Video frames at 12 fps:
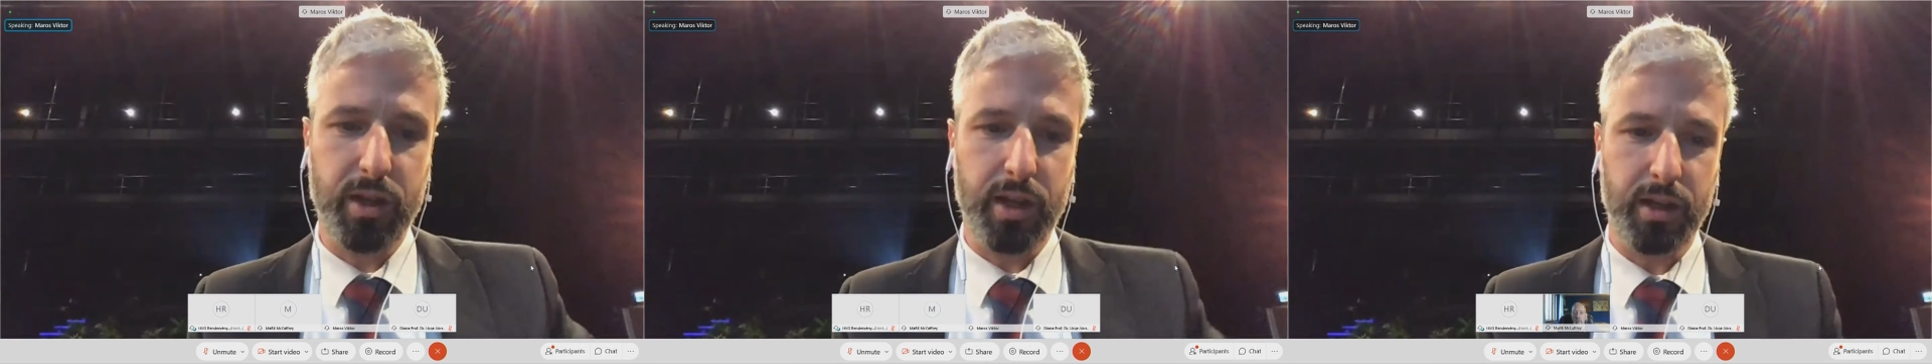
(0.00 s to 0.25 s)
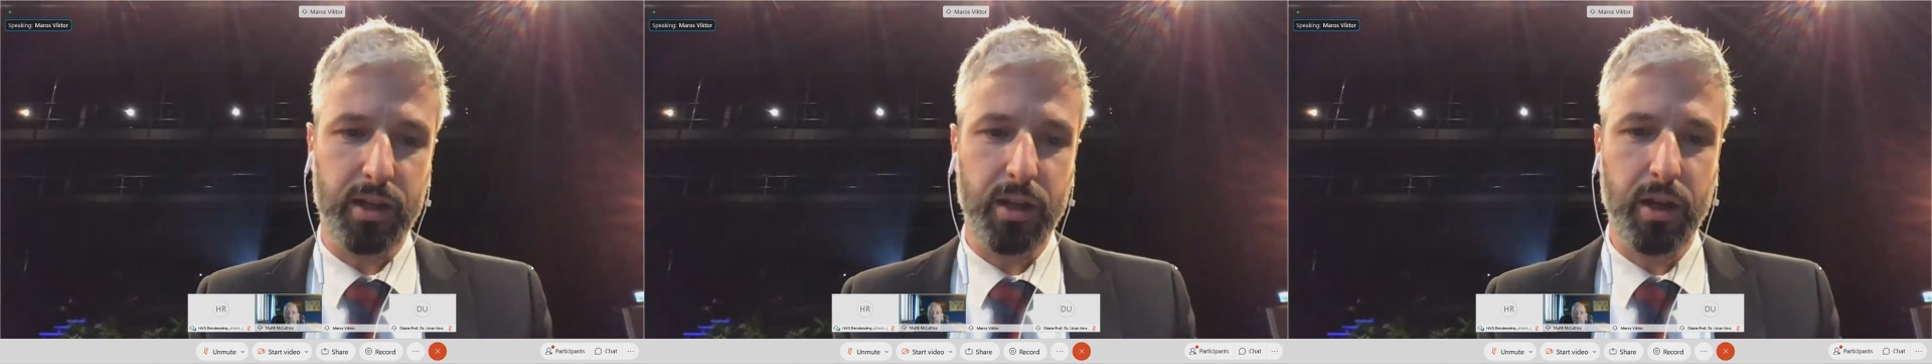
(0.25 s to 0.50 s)

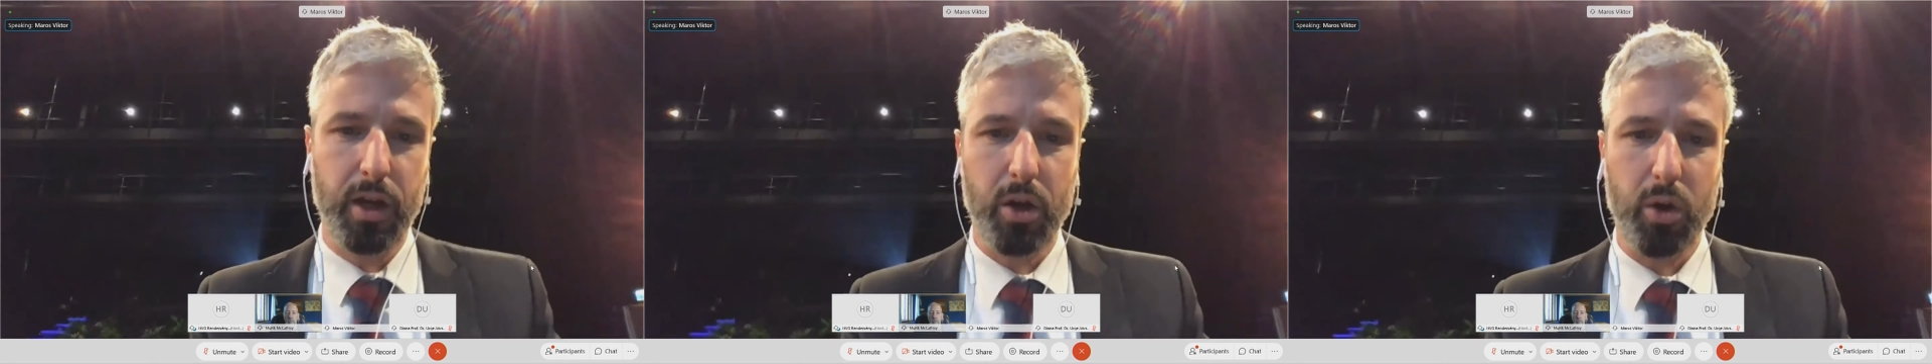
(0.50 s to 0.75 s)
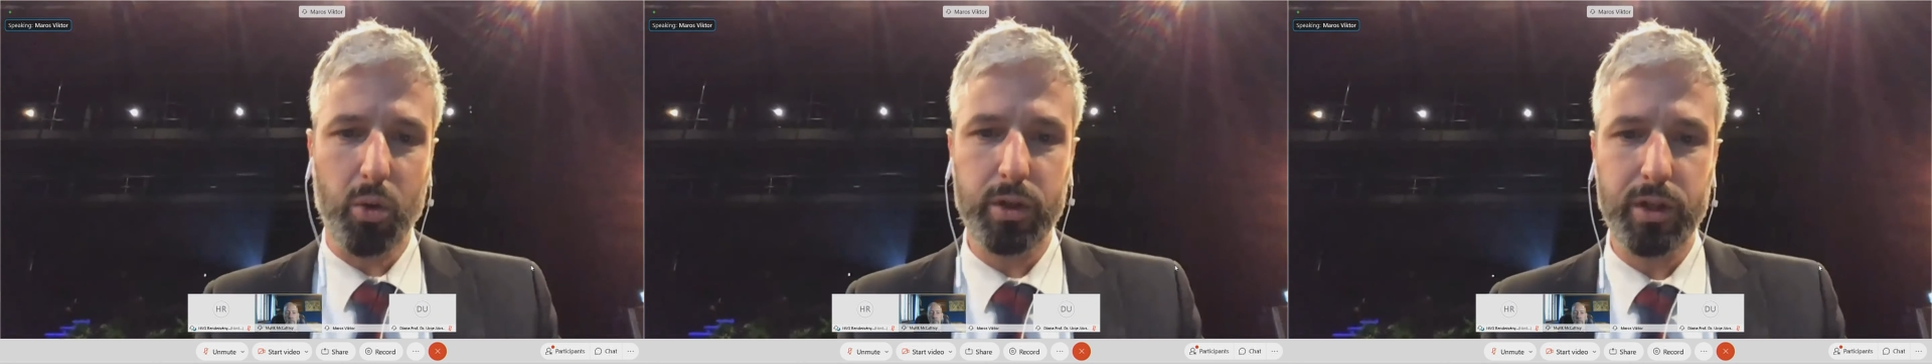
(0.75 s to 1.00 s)
and
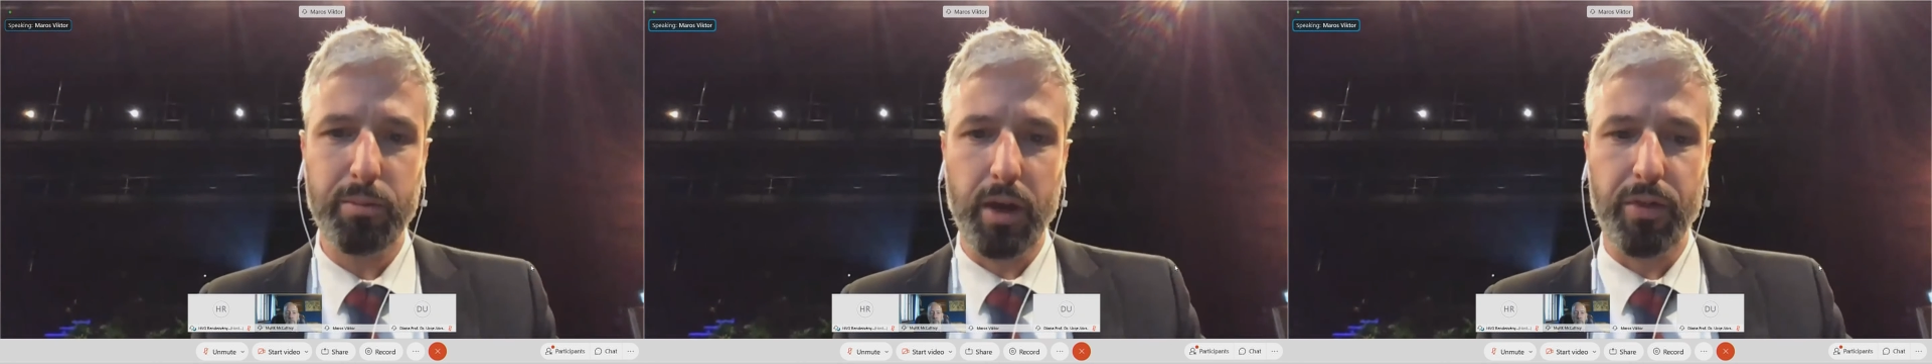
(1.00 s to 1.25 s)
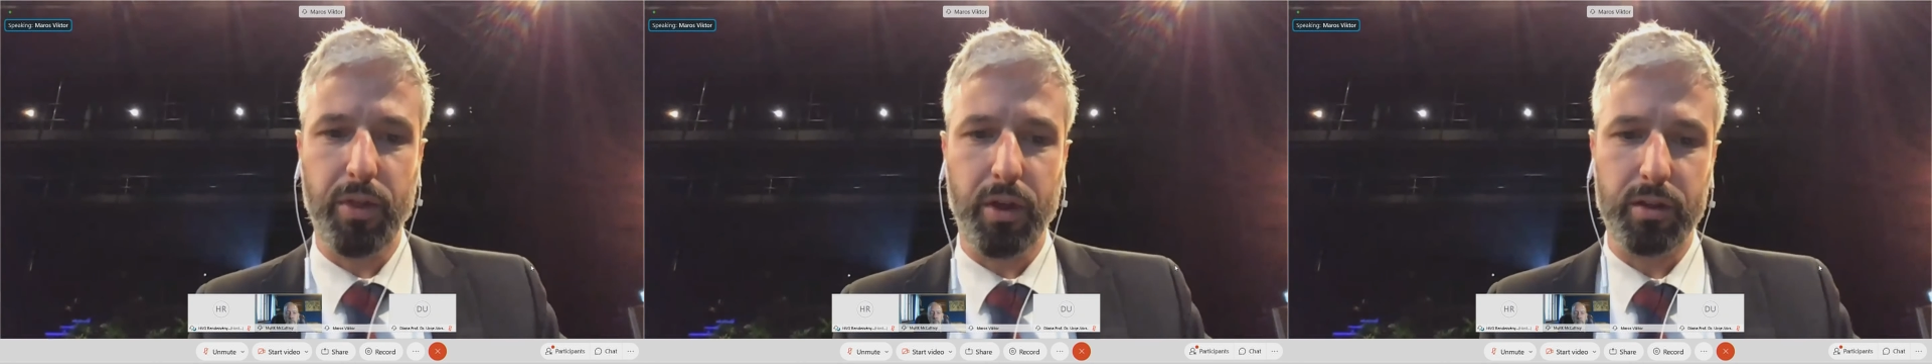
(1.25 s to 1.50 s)
all the
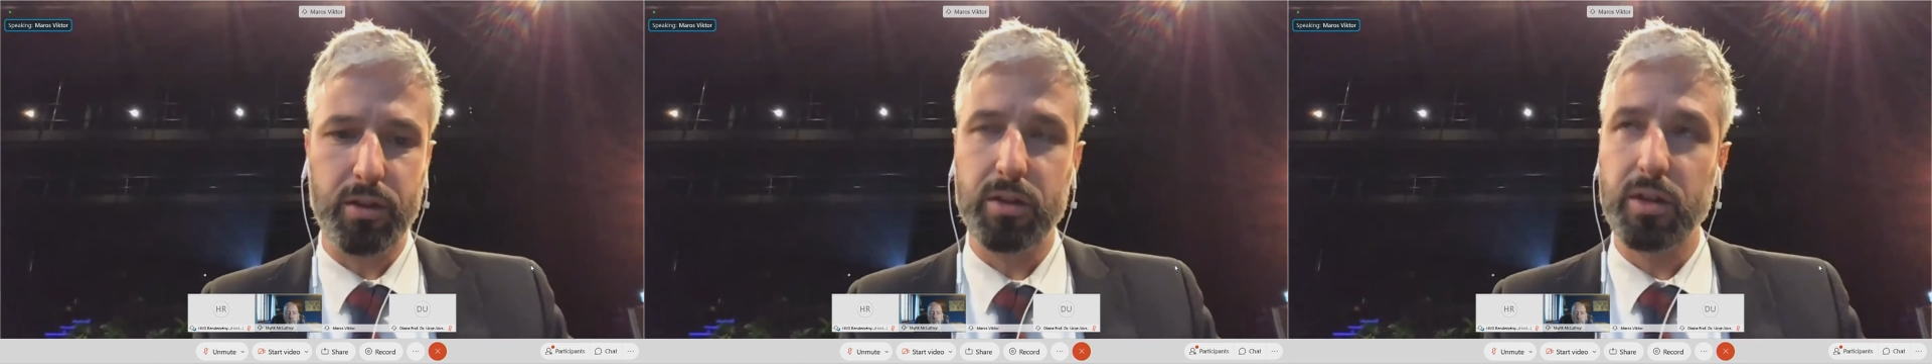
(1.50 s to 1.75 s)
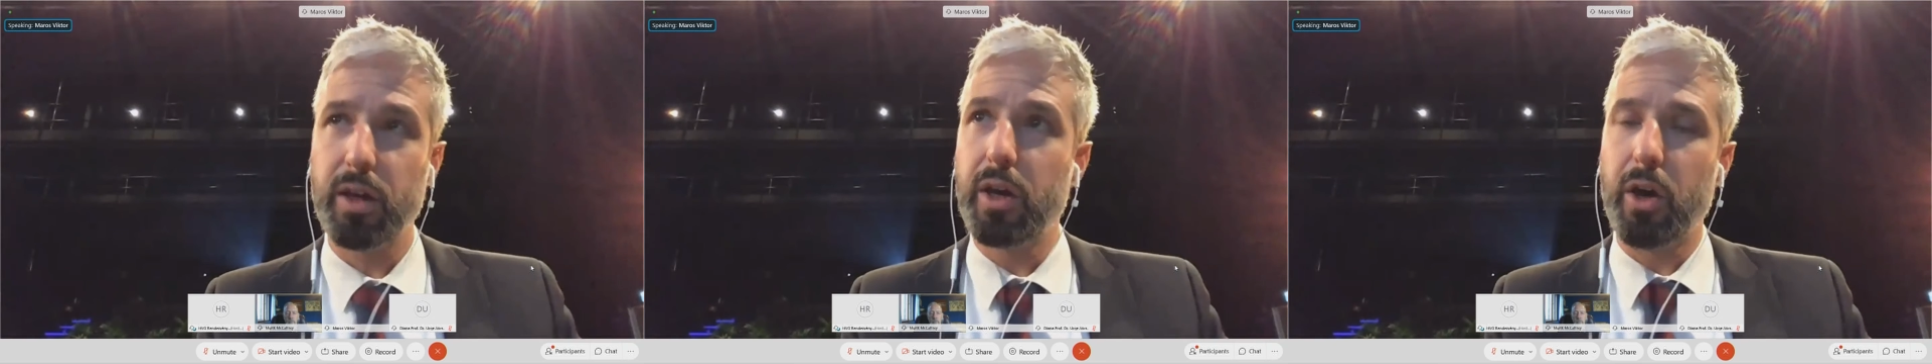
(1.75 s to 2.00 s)
methods
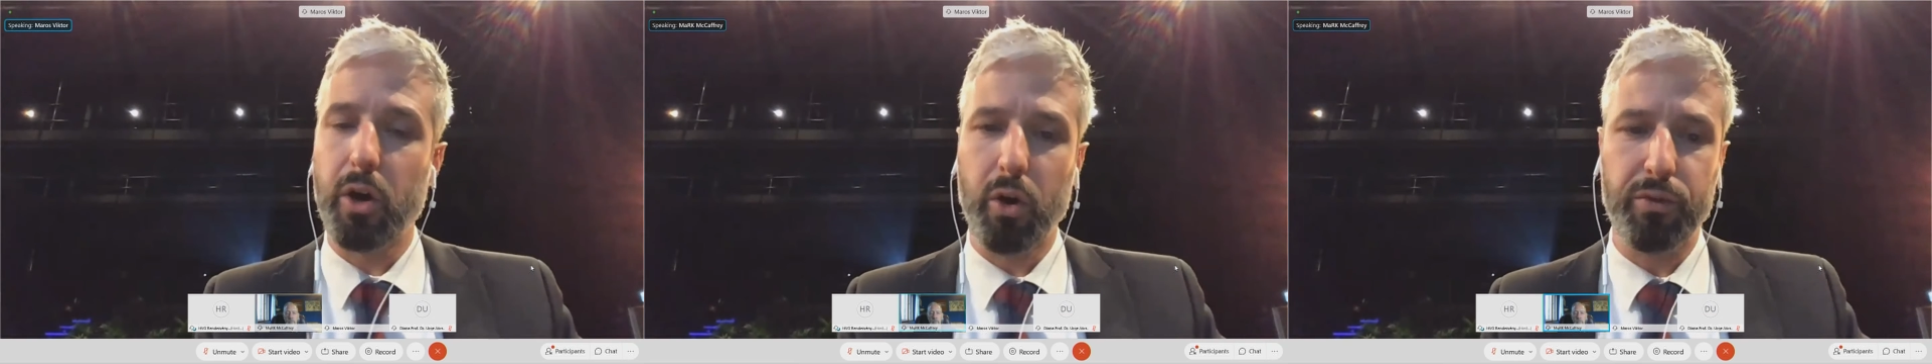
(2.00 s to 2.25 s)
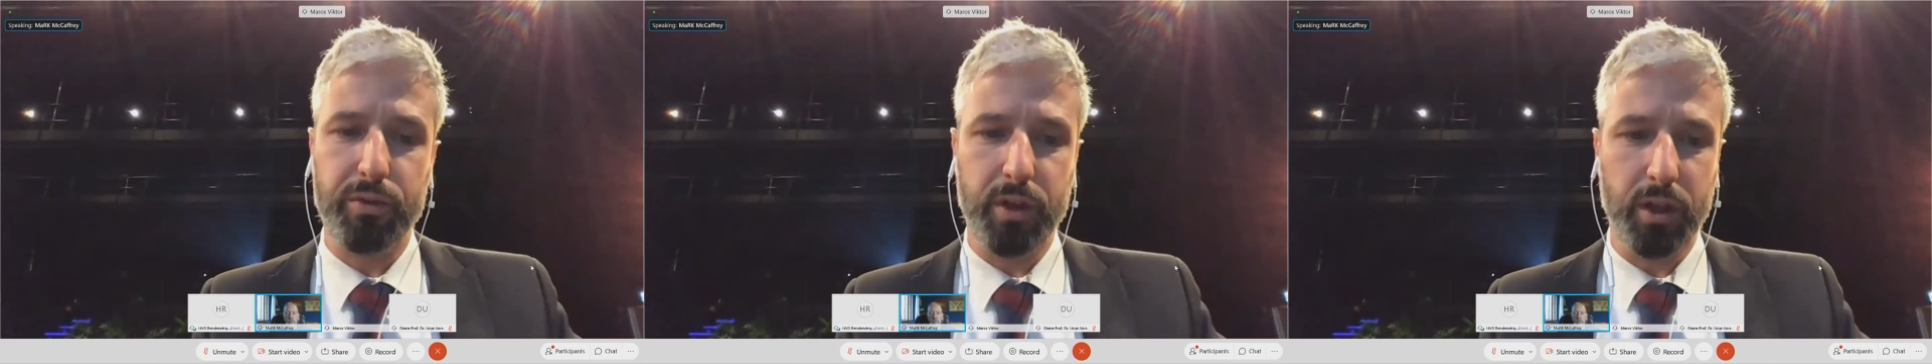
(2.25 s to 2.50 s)

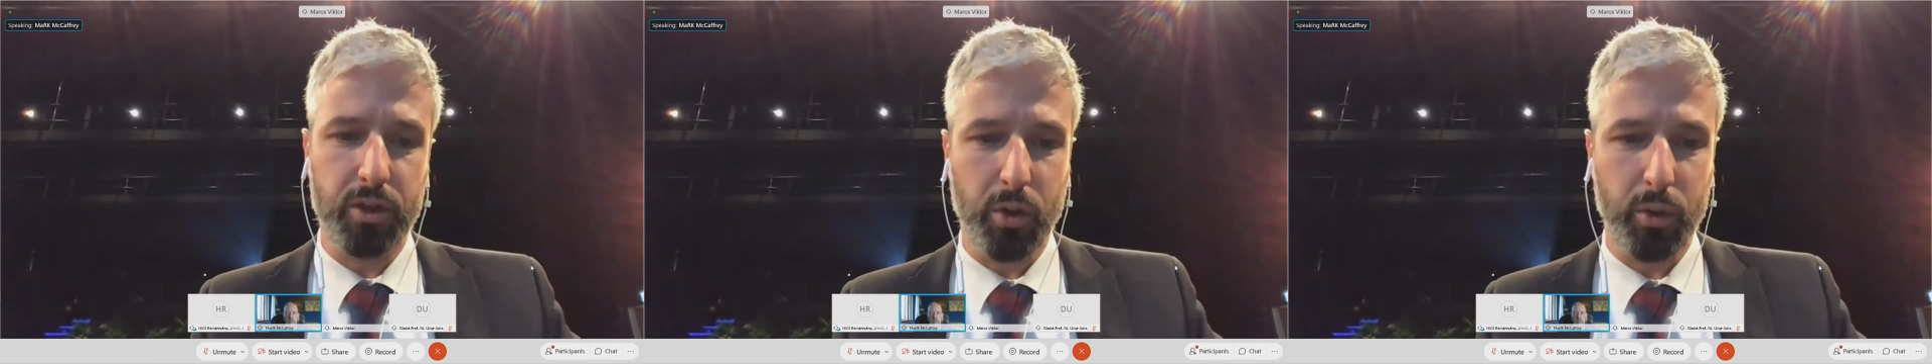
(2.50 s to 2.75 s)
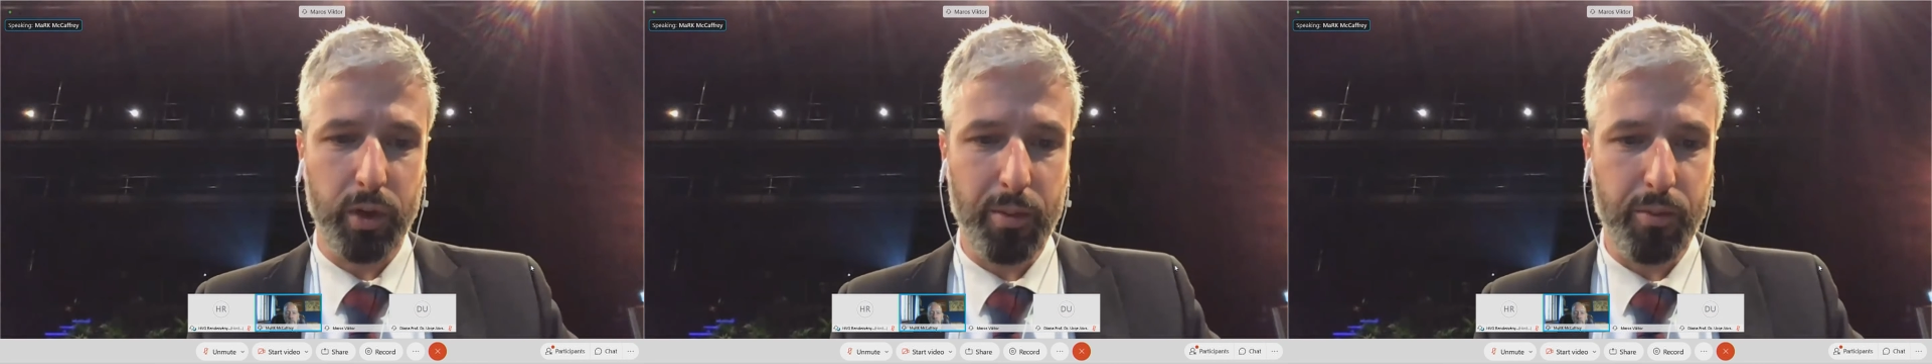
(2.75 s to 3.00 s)
of the
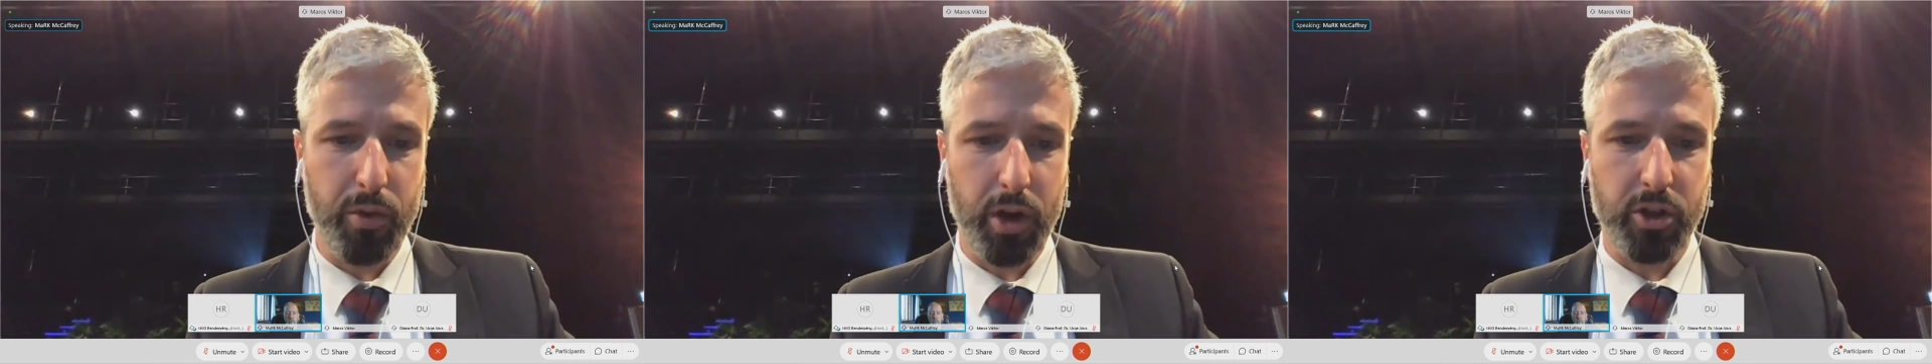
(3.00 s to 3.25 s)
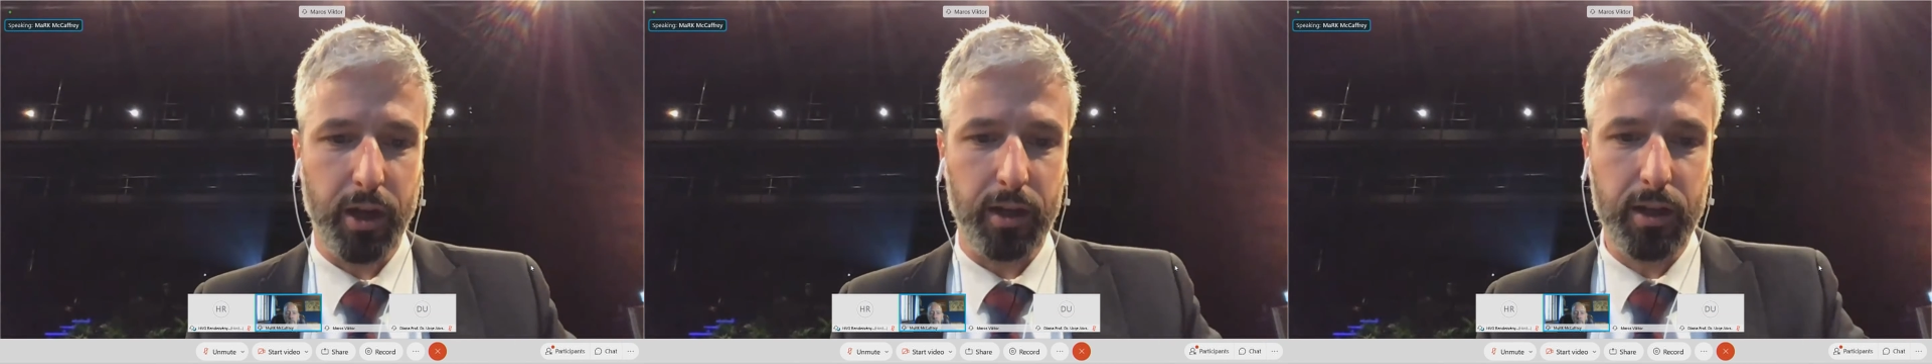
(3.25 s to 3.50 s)
Drawdown
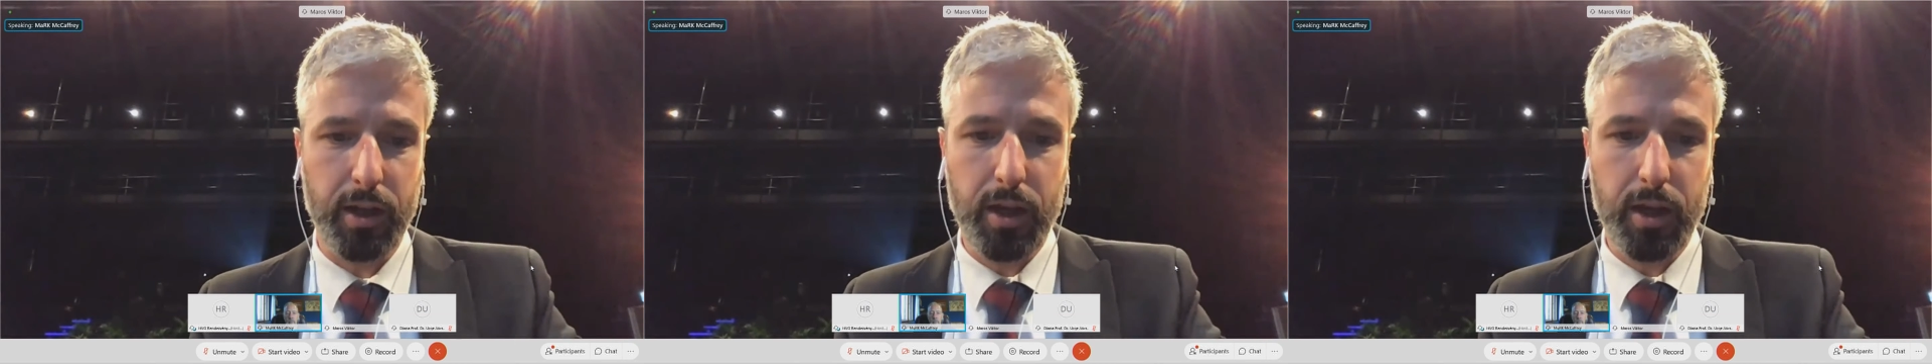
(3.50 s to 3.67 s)
project.